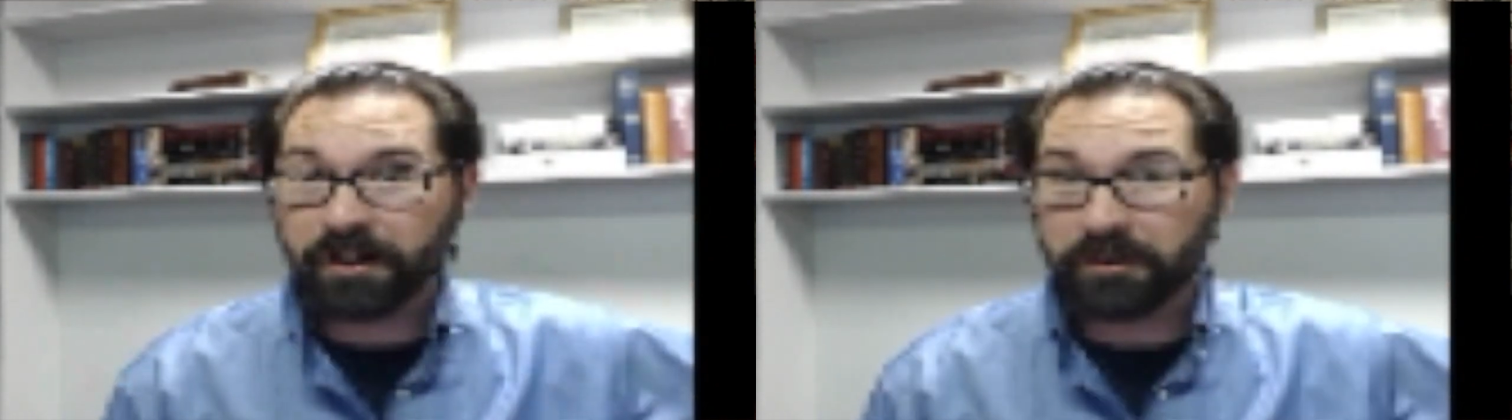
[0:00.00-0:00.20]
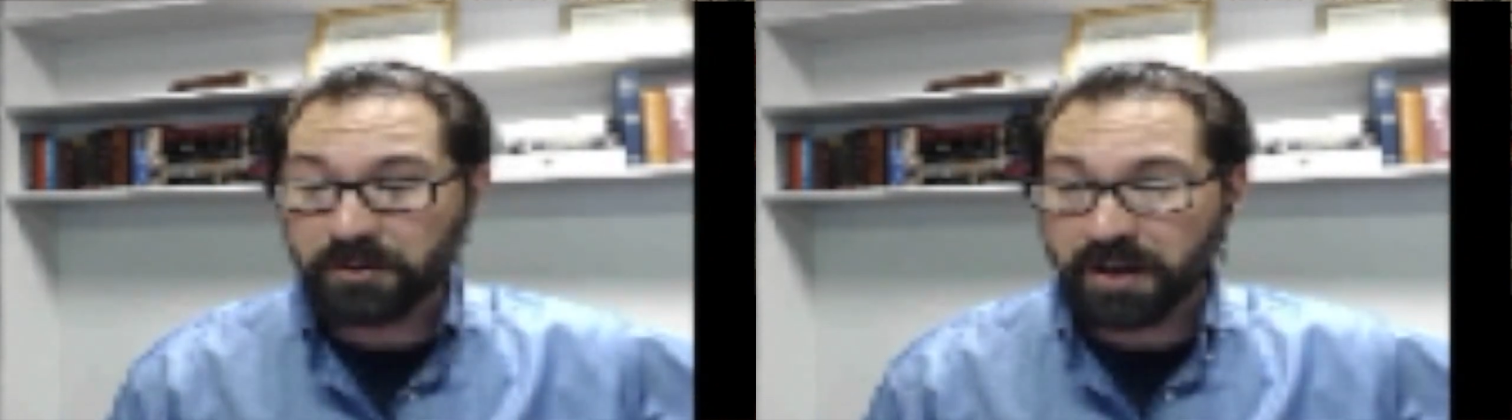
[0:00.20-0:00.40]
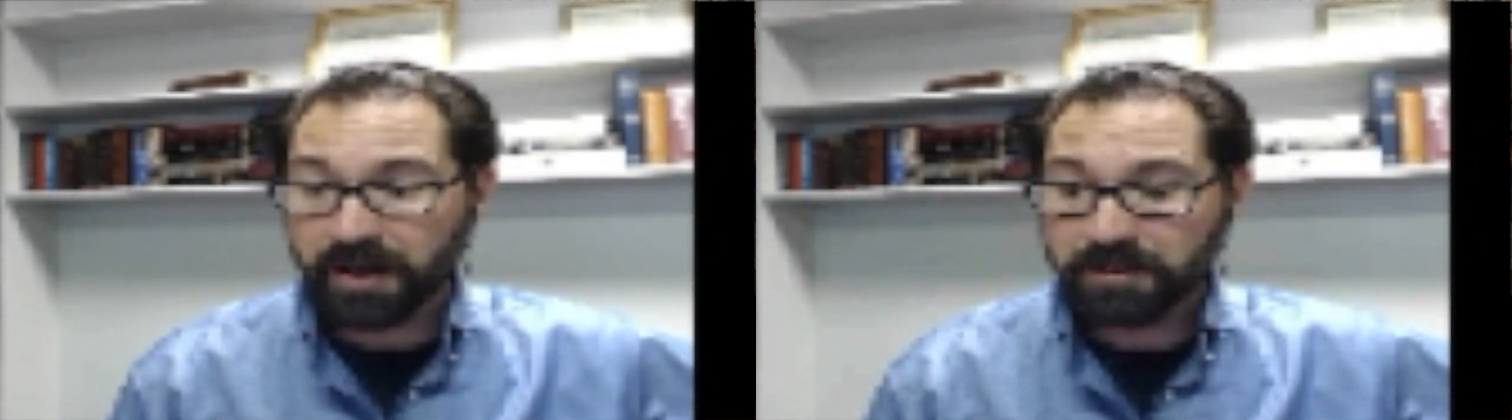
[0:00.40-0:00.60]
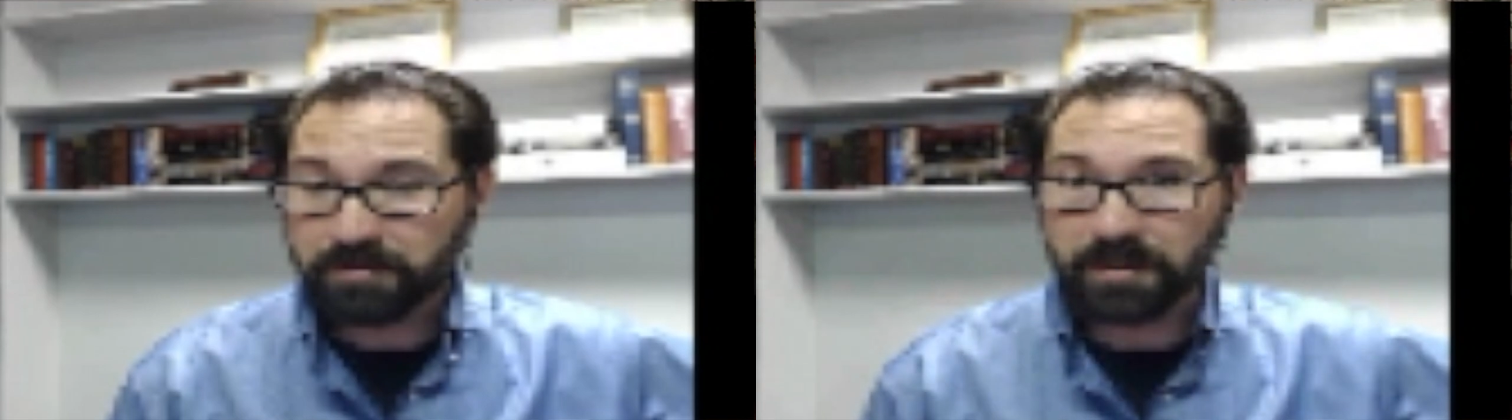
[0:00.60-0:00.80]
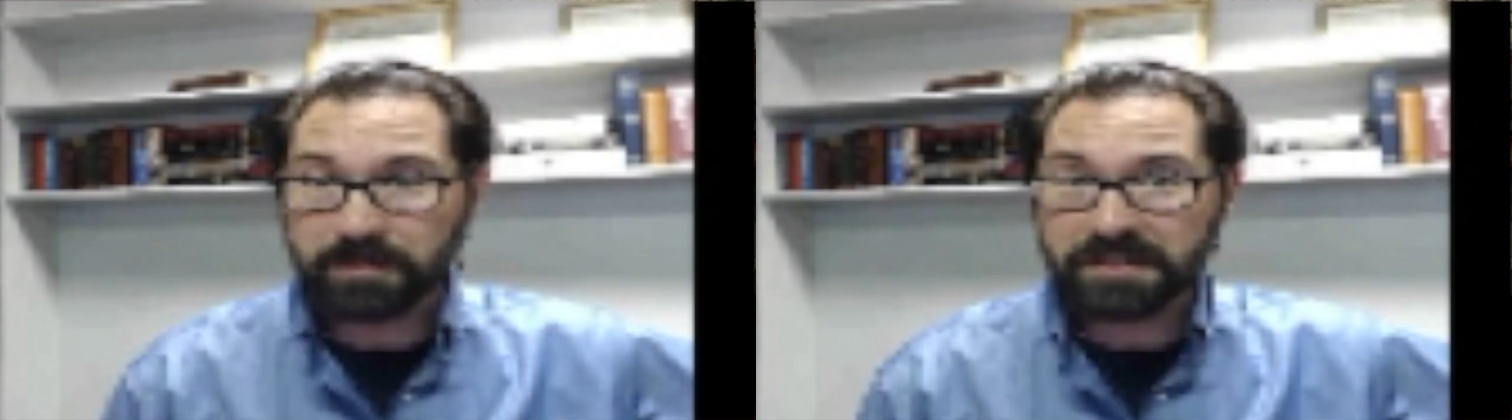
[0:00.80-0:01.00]
kind of
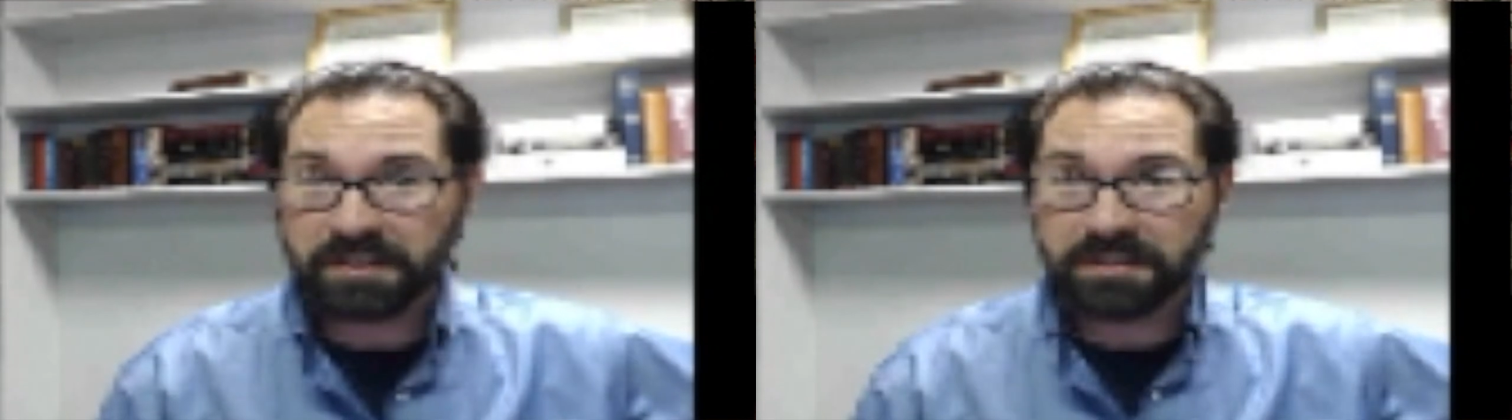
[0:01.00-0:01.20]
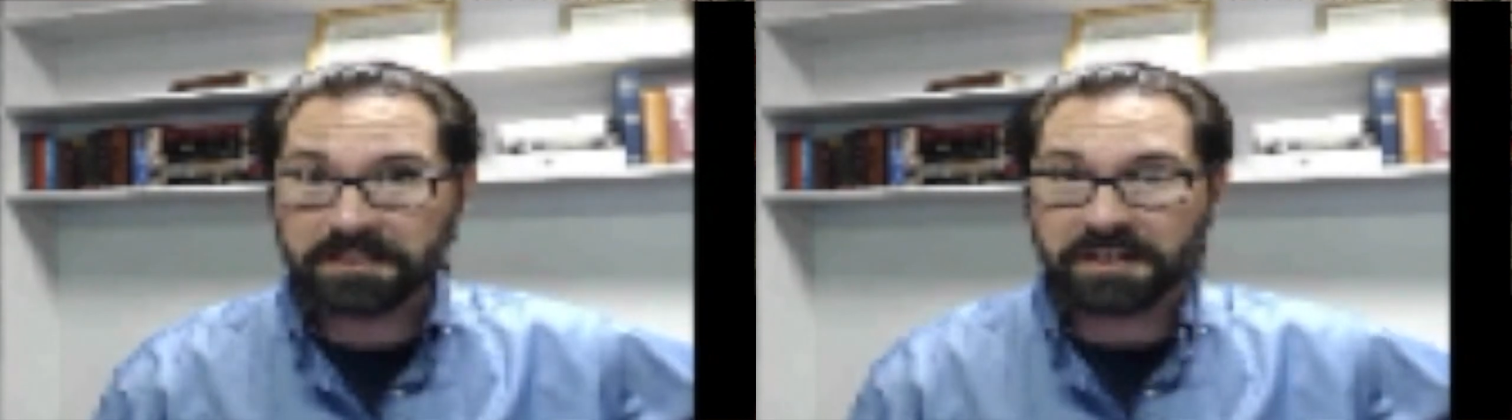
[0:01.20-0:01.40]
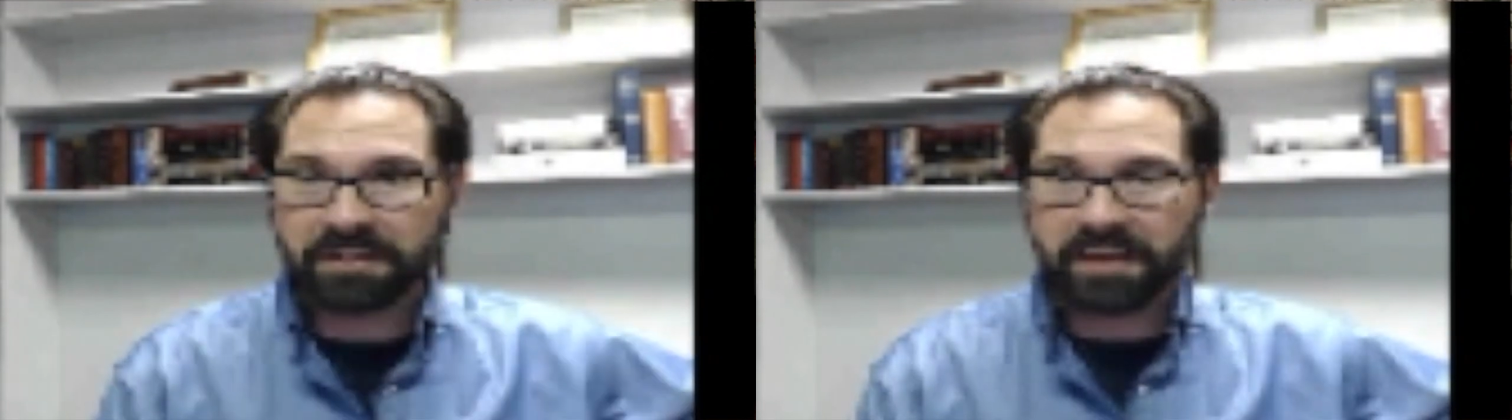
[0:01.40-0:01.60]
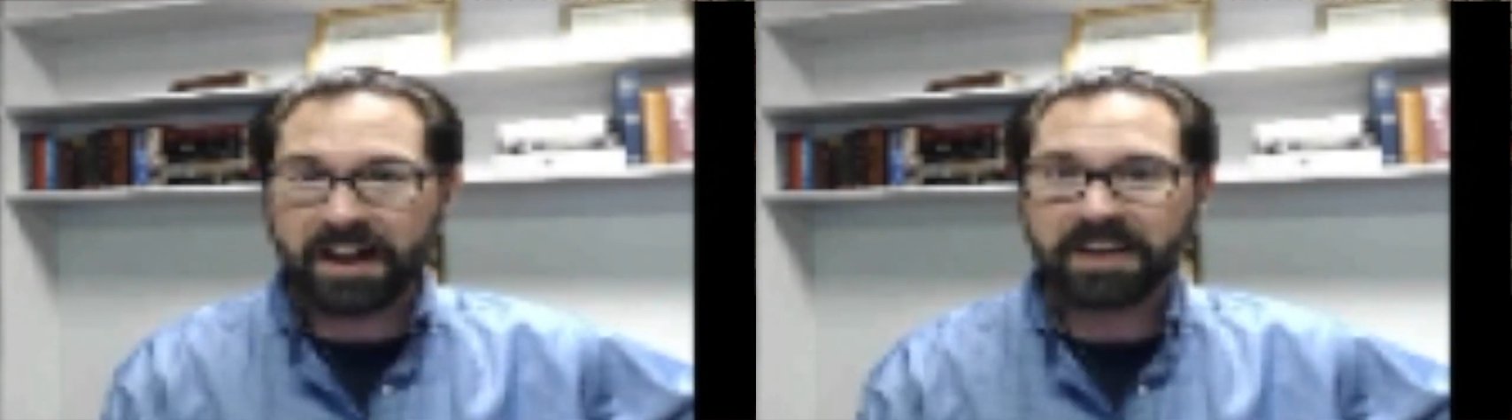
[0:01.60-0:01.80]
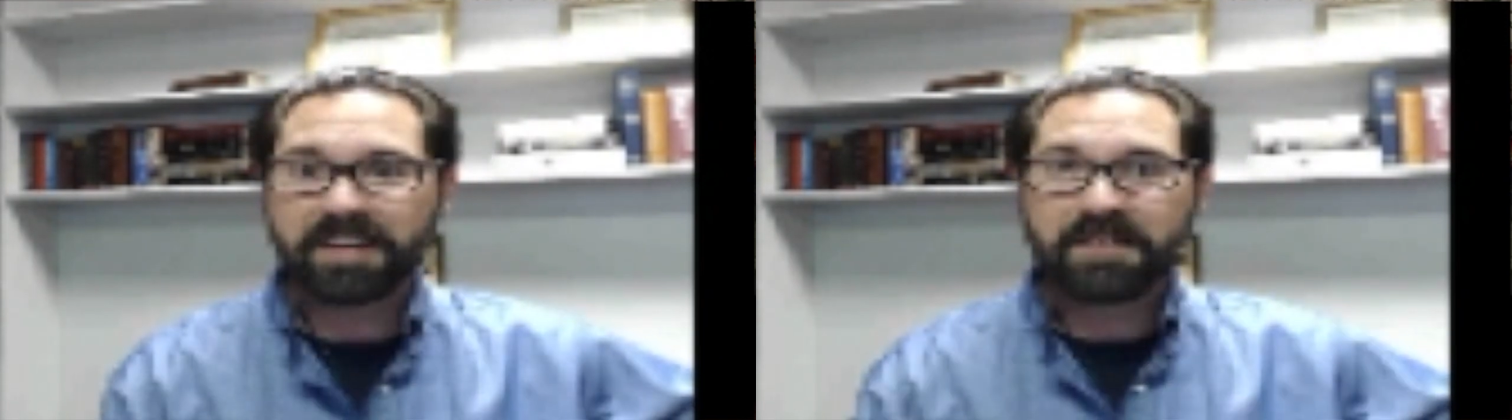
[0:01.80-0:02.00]
paranoia when we say things
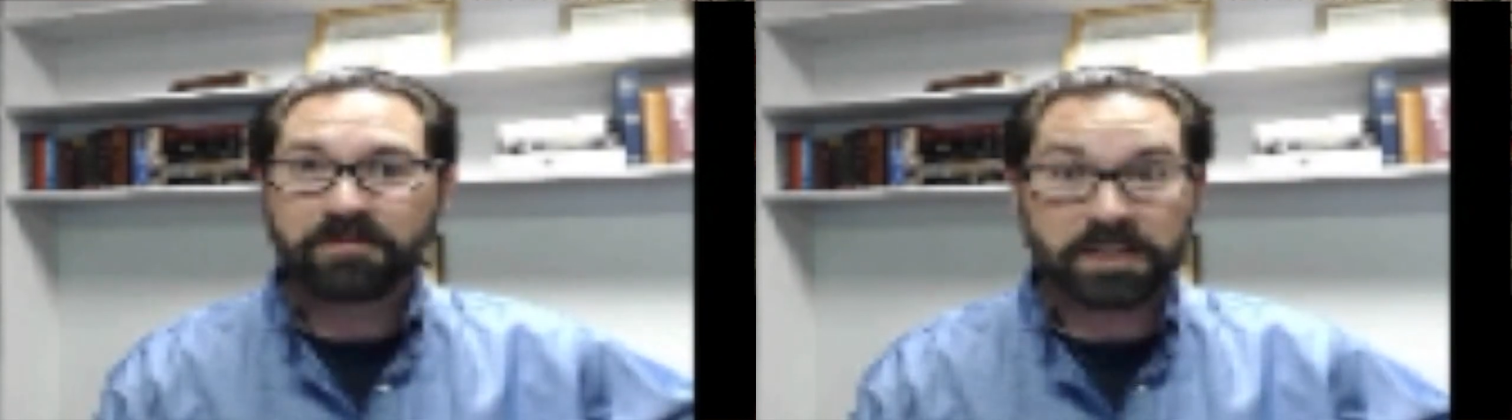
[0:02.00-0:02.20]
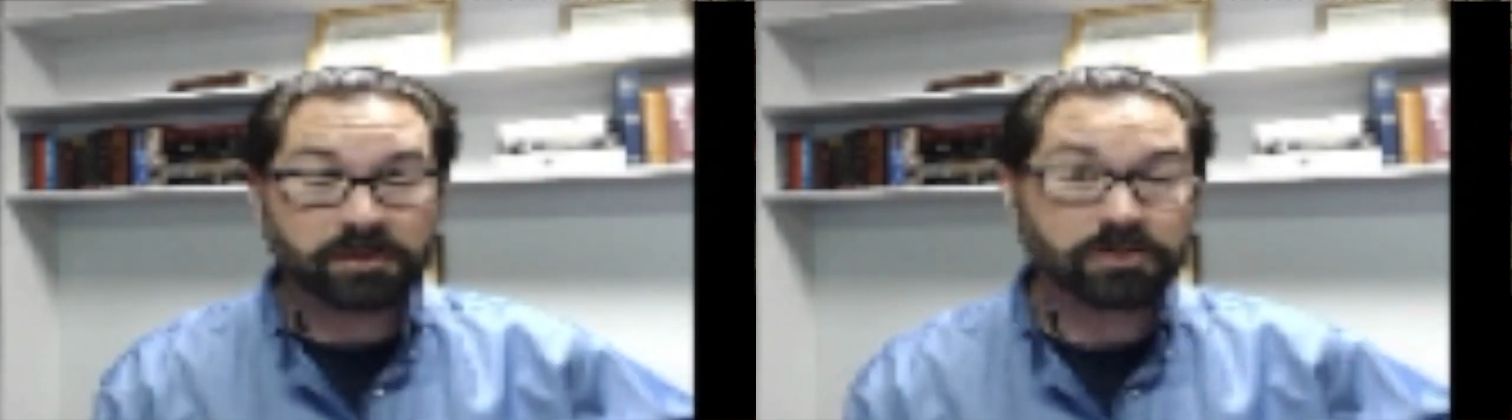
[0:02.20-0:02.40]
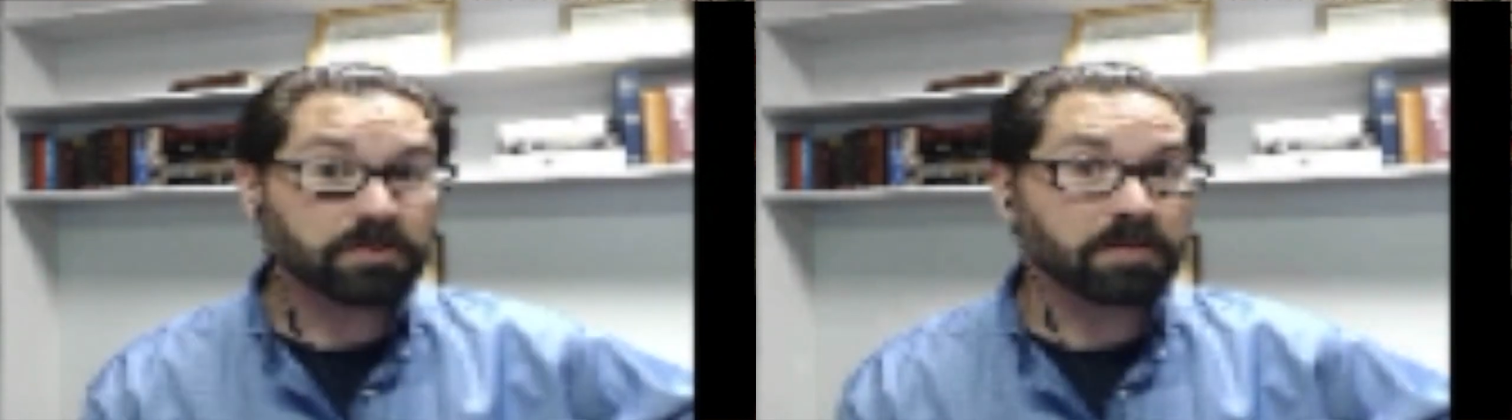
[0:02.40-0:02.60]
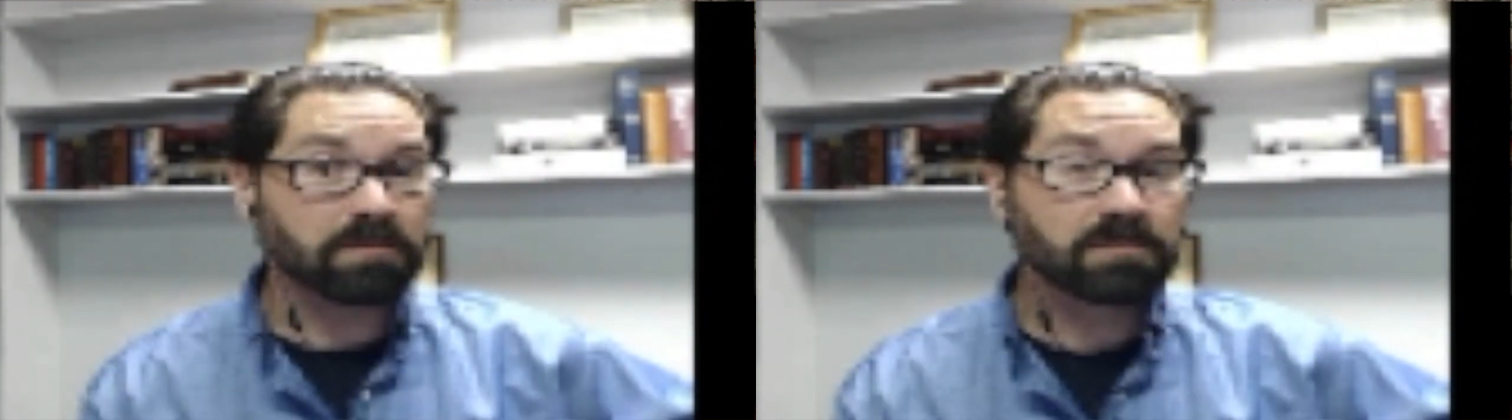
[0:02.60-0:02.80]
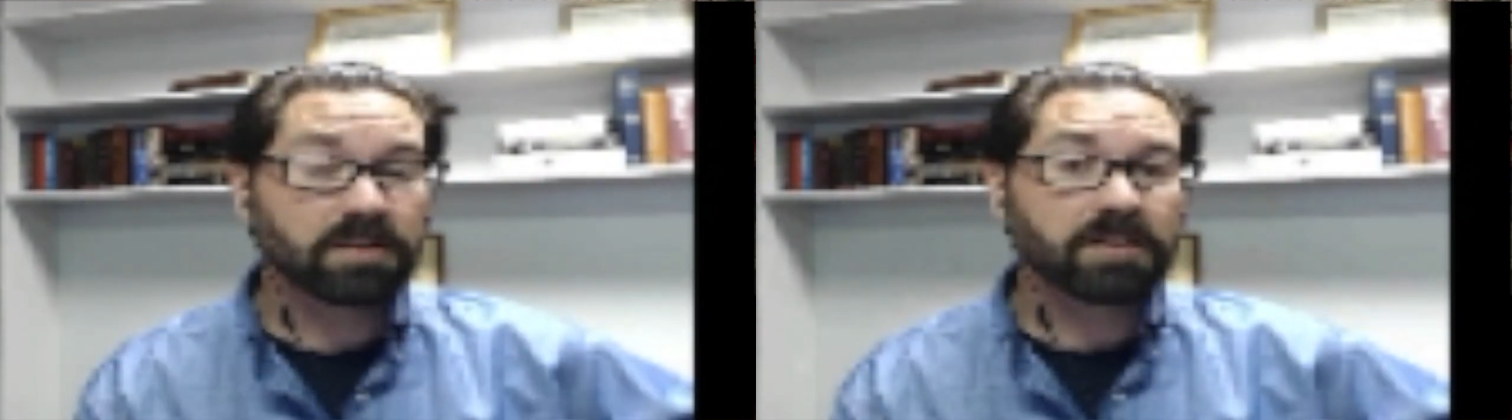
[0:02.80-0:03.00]
like that, this is
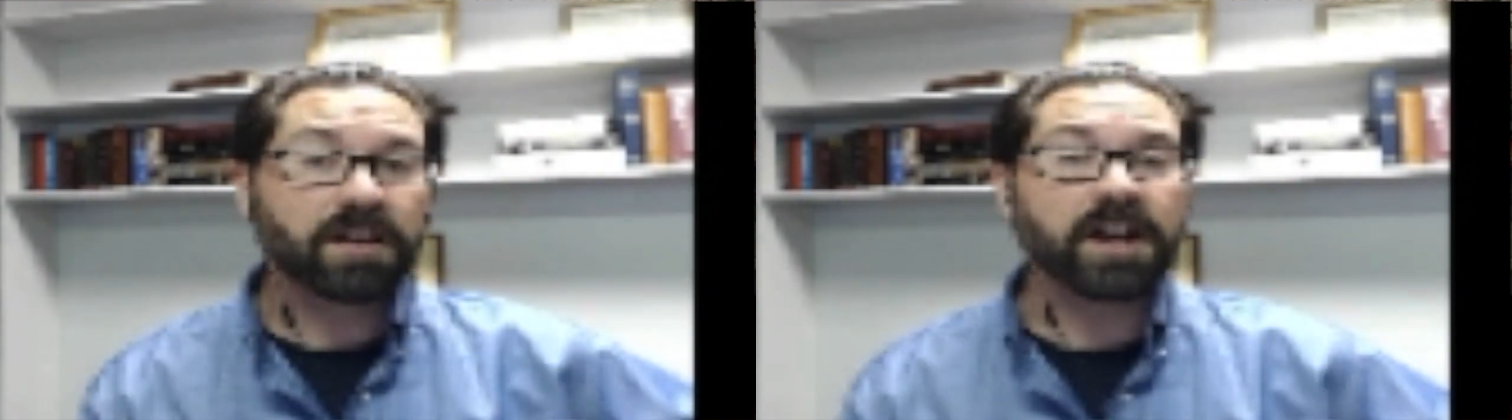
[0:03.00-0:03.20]
true.